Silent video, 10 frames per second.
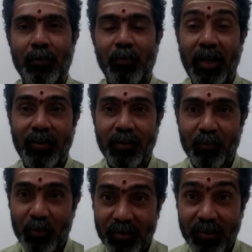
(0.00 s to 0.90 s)
My dear
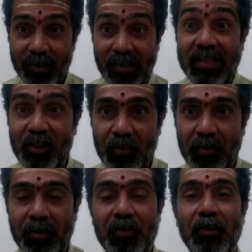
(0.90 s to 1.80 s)
brothers and
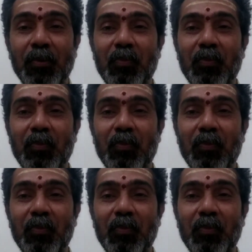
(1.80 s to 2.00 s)
sisters,